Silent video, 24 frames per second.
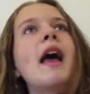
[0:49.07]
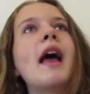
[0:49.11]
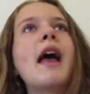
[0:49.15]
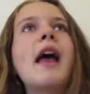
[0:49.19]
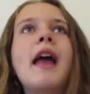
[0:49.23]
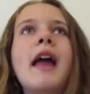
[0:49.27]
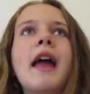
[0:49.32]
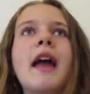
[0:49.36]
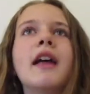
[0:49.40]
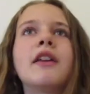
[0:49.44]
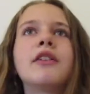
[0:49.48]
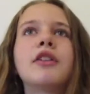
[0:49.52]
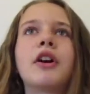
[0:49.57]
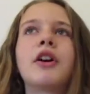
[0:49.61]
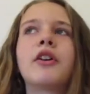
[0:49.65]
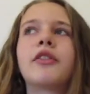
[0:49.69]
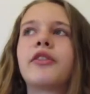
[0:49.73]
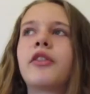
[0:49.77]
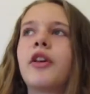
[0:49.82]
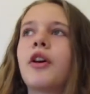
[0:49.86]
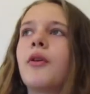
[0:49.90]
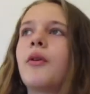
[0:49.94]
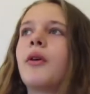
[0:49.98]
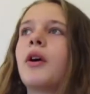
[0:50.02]
And
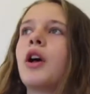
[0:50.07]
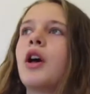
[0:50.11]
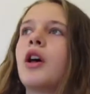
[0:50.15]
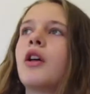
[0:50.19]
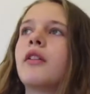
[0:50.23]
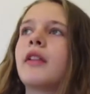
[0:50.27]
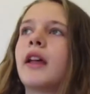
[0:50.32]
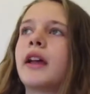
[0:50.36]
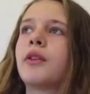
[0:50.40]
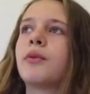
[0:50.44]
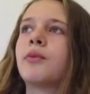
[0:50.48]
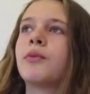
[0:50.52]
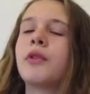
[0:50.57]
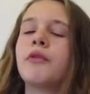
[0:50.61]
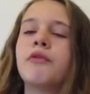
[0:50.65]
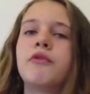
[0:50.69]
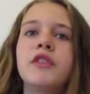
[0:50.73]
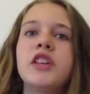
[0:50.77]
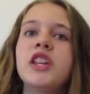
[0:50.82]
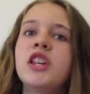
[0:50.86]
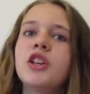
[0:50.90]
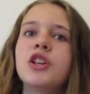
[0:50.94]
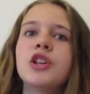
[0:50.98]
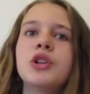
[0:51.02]
also like
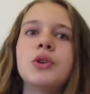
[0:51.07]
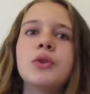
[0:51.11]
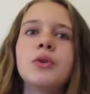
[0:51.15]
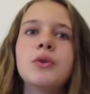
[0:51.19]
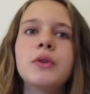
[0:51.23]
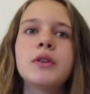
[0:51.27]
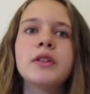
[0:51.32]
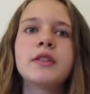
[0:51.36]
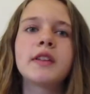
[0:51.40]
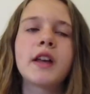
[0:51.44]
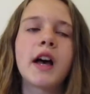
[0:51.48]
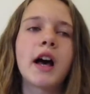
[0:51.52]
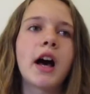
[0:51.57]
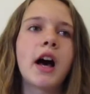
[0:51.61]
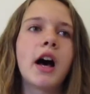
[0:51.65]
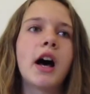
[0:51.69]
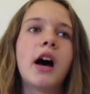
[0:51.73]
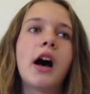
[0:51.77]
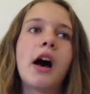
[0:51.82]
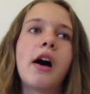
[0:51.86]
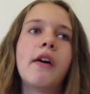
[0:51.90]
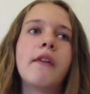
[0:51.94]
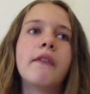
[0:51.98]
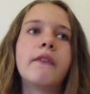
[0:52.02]
reviews
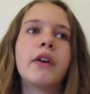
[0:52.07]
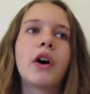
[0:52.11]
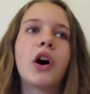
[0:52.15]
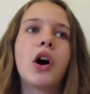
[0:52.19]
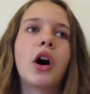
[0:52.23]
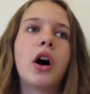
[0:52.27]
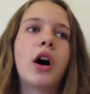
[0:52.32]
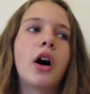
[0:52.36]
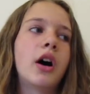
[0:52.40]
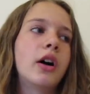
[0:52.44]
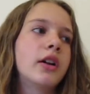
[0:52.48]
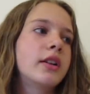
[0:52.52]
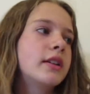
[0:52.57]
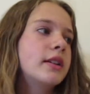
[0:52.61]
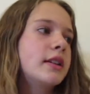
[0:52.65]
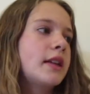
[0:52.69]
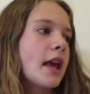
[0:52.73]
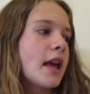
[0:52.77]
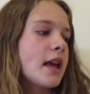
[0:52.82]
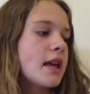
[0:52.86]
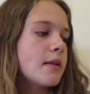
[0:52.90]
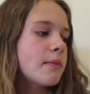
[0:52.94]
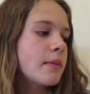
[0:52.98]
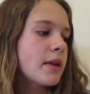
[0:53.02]
of
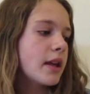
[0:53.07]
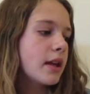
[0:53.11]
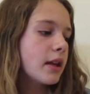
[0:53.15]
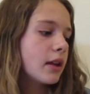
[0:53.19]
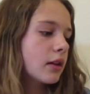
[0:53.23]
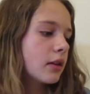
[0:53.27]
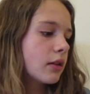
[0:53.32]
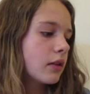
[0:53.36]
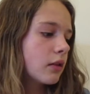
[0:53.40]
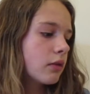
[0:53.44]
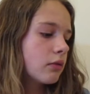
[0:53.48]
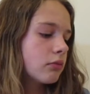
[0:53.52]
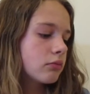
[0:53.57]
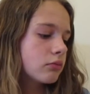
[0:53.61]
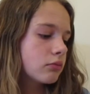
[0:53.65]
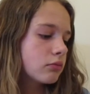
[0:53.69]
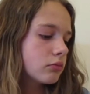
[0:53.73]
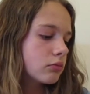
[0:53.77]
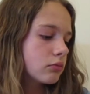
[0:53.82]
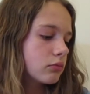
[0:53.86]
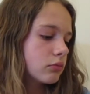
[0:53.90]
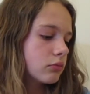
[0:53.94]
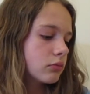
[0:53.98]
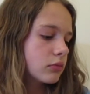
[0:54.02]
gaming
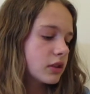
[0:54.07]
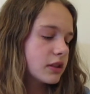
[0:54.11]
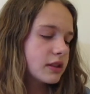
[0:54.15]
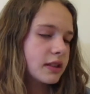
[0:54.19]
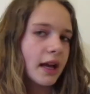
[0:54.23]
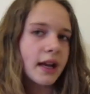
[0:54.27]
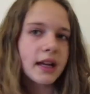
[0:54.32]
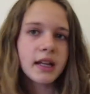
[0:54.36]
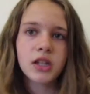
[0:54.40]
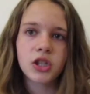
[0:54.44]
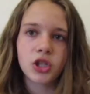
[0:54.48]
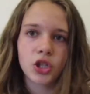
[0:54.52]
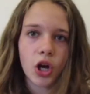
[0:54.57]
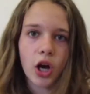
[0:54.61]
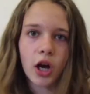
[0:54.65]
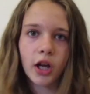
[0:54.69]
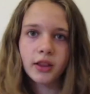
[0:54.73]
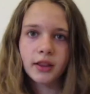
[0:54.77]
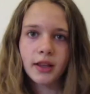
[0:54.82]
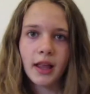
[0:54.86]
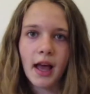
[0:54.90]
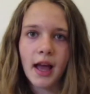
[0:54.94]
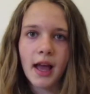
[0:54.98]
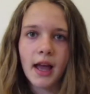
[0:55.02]
sites
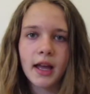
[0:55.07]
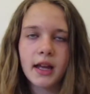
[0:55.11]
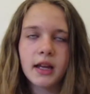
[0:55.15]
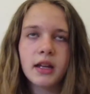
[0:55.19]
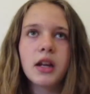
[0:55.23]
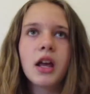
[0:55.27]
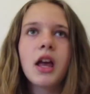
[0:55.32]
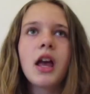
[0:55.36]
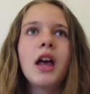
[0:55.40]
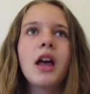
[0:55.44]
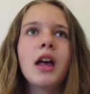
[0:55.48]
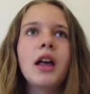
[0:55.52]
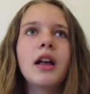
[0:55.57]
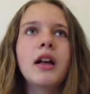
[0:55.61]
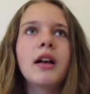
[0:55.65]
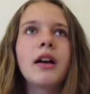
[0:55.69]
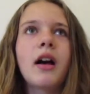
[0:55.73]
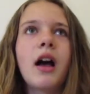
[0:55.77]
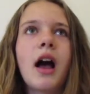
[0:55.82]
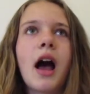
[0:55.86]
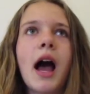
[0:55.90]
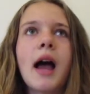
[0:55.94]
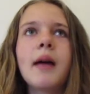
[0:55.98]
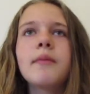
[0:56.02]
online.
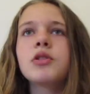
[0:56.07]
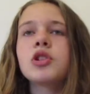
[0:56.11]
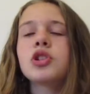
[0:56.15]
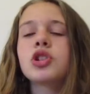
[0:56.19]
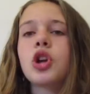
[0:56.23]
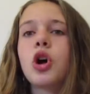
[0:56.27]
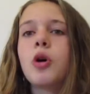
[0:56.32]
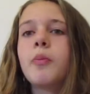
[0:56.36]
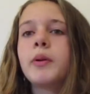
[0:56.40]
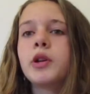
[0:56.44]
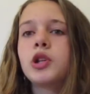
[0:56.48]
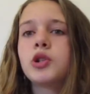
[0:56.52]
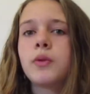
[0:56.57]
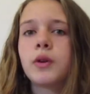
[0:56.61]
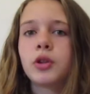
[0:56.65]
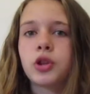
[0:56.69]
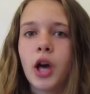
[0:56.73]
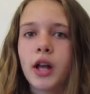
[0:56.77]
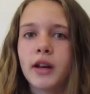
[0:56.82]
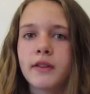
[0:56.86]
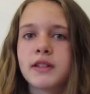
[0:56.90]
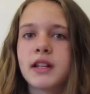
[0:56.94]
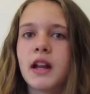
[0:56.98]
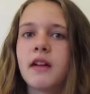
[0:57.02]
I'm just open to a
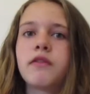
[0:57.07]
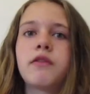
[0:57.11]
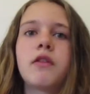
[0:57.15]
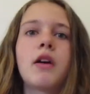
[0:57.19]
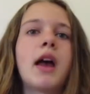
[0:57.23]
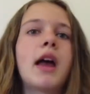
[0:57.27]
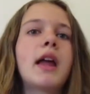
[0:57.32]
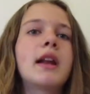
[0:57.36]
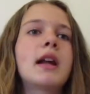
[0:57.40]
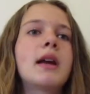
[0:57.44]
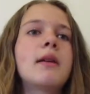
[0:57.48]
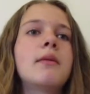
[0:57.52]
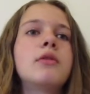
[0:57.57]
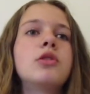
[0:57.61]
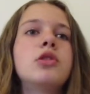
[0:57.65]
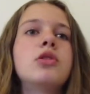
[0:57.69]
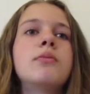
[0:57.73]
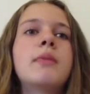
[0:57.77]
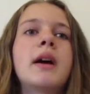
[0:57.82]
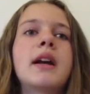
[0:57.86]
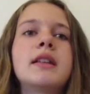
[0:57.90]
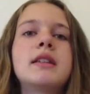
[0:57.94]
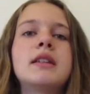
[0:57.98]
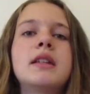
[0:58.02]
lot of stuff, and
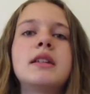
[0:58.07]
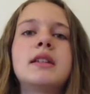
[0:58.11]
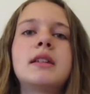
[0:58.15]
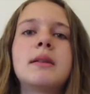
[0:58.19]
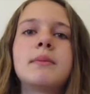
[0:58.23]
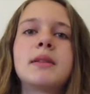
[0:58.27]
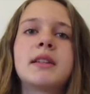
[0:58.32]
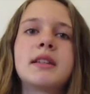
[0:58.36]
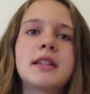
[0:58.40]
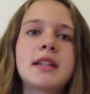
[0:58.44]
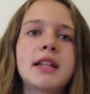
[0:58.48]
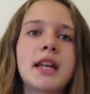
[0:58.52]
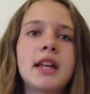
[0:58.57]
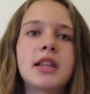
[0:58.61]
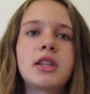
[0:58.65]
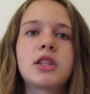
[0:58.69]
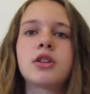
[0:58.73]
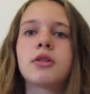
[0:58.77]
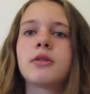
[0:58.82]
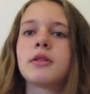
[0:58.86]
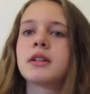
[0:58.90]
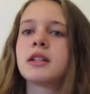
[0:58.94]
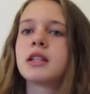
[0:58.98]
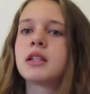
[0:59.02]
you might see some
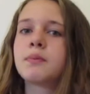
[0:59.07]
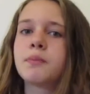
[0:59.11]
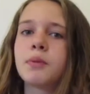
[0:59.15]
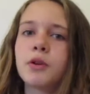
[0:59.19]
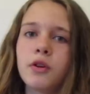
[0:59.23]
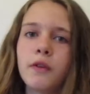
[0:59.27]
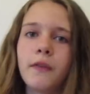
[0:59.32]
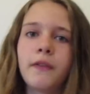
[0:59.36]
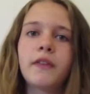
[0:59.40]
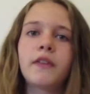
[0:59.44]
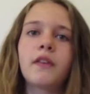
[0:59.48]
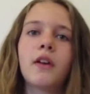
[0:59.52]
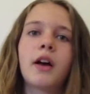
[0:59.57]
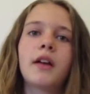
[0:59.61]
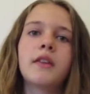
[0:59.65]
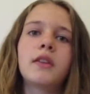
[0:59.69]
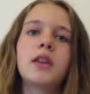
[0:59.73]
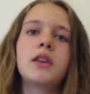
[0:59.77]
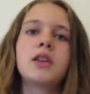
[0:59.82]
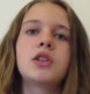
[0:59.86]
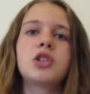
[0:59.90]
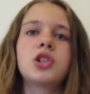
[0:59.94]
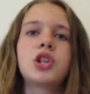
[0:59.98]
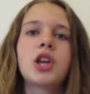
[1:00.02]
skits or spoofs
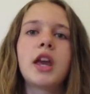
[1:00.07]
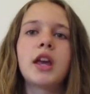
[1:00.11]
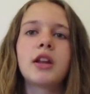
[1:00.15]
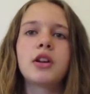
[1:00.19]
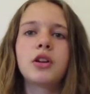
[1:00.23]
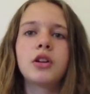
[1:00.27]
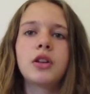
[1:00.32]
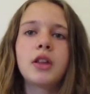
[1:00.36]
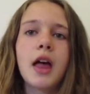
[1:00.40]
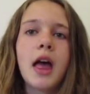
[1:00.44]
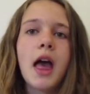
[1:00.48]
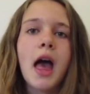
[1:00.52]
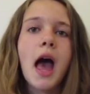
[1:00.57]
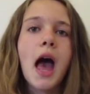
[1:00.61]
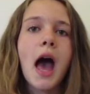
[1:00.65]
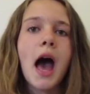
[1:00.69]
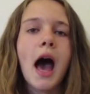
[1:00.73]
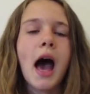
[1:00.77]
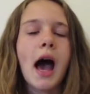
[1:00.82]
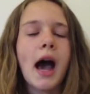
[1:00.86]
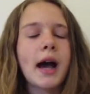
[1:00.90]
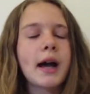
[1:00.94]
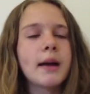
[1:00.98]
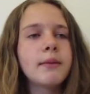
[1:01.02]
on this channel.
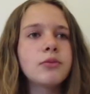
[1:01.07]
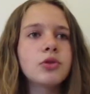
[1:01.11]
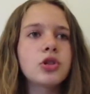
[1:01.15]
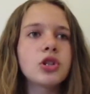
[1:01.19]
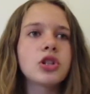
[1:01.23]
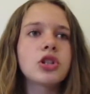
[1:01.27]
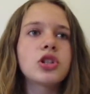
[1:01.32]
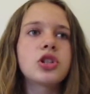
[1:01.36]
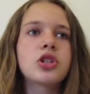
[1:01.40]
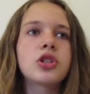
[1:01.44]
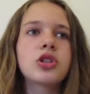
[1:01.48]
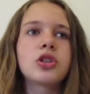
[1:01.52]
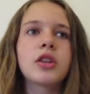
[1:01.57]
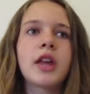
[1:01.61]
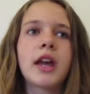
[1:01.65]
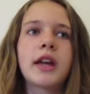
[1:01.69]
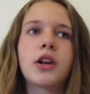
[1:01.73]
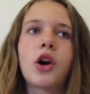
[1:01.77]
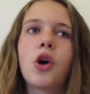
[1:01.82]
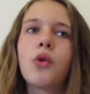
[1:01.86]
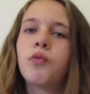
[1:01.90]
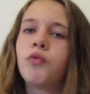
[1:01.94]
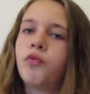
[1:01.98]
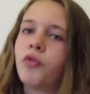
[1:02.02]
I'm just
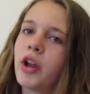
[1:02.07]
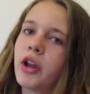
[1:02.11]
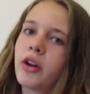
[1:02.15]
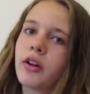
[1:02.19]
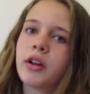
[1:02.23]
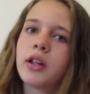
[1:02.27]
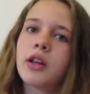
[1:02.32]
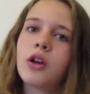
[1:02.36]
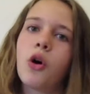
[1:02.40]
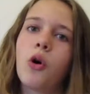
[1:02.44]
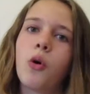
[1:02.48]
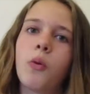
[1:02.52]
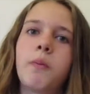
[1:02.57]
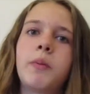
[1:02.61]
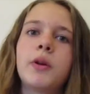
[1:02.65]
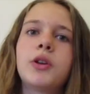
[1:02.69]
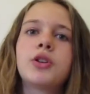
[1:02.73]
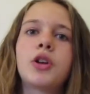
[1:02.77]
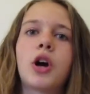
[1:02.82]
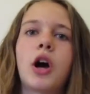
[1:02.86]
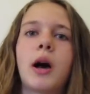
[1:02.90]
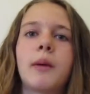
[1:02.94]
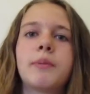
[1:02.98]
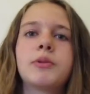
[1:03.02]
like very
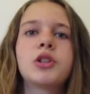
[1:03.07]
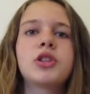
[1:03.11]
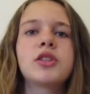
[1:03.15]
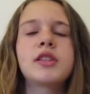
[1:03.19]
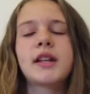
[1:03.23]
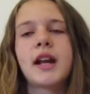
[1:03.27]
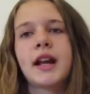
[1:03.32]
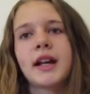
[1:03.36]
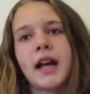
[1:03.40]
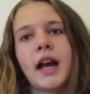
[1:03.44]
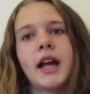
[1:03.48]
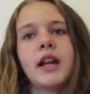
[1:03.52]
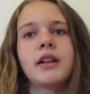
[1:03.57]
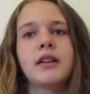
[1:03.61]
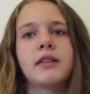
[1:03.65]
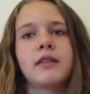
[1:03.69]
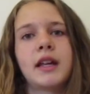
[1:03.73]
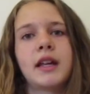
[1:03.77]
open to options, and I kind of